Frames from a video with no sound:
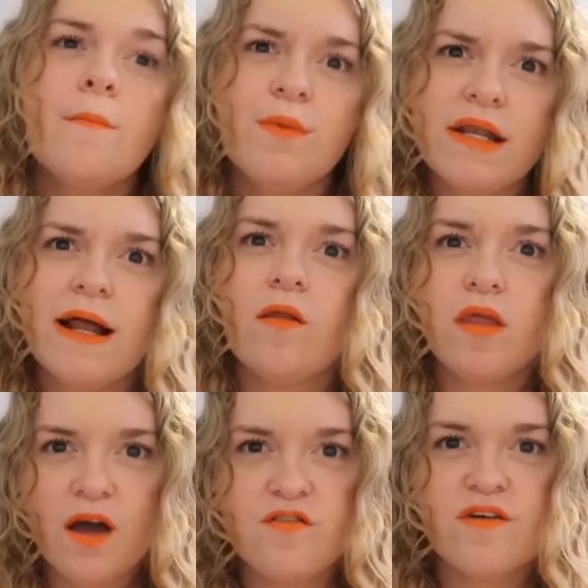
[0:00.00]
but now
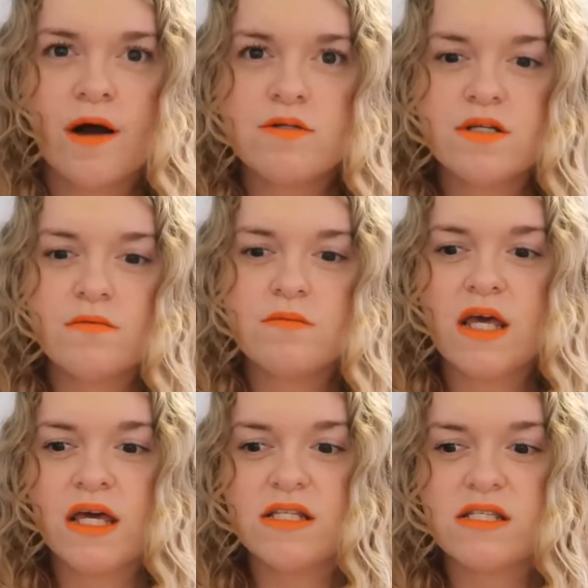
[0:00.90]
that I've found them,
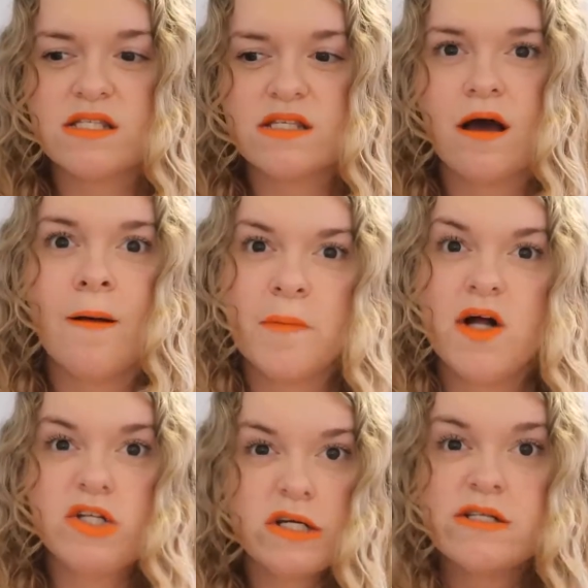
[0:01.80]
it's a
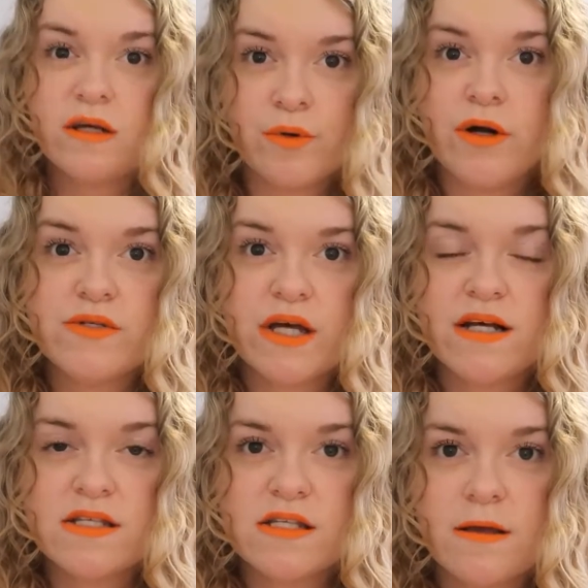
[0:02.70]
much easier
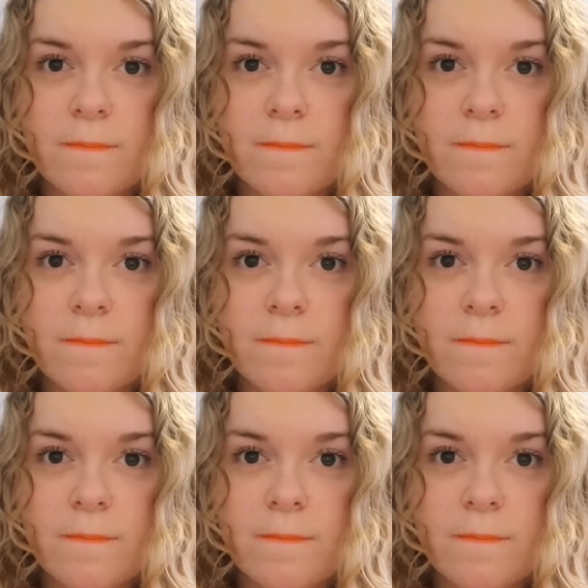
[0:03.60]
process.